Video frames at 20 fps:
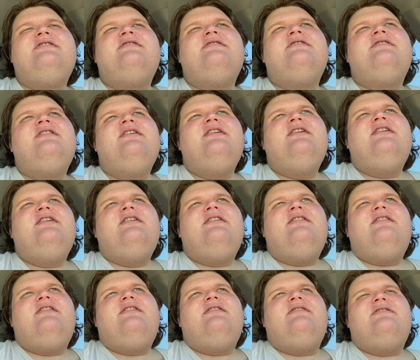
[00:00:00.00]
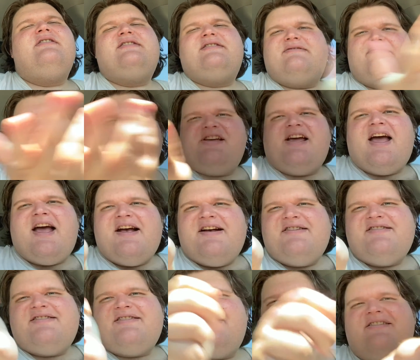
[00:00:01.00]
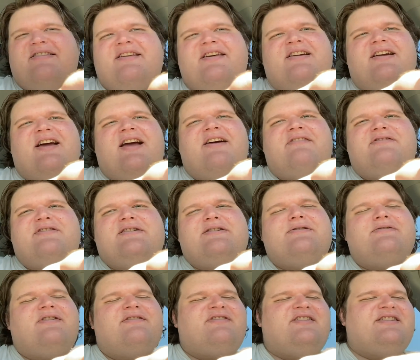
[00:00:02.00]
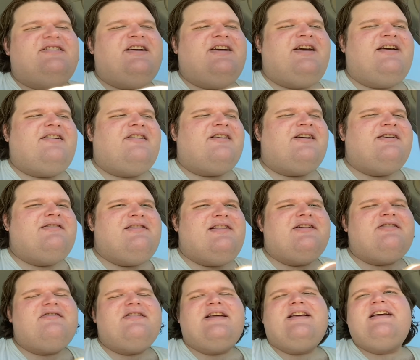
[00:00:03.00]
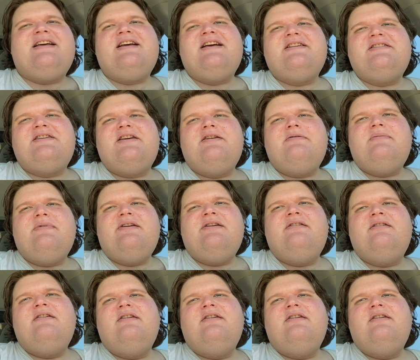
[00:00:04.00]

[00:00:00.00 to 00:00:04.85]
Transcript: or this task that I have to do every day? Are you literally asking me